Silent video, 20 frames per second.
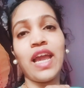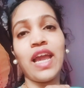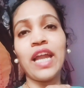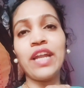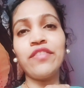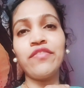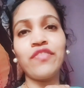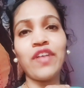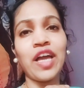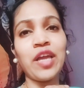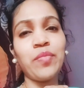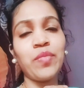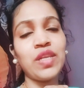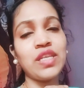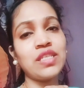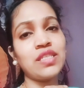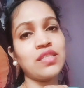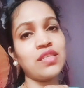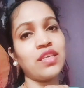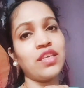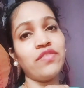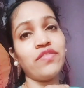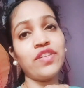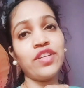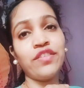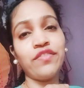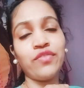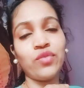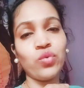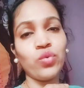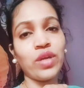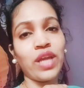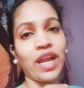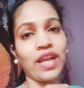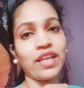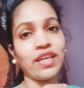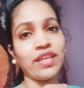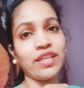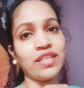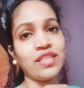And 5 plus, even if 2
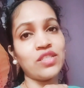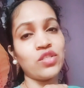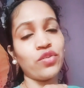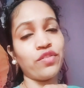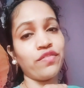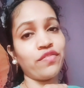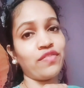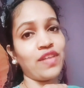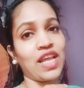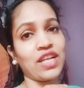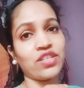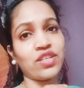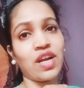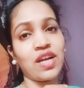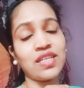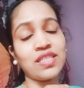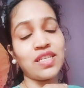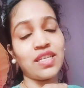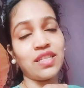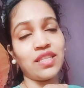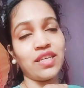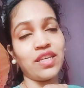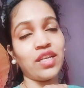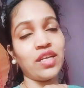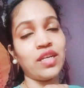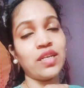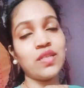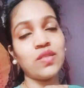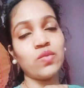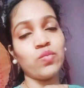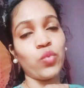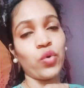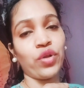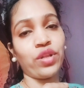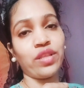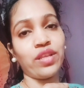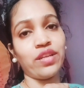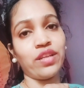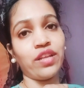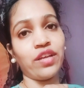categories of flashcards are there, it is more
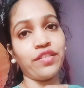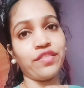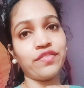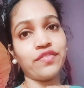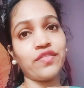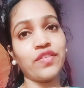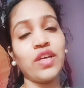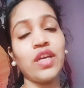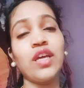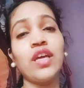than enough.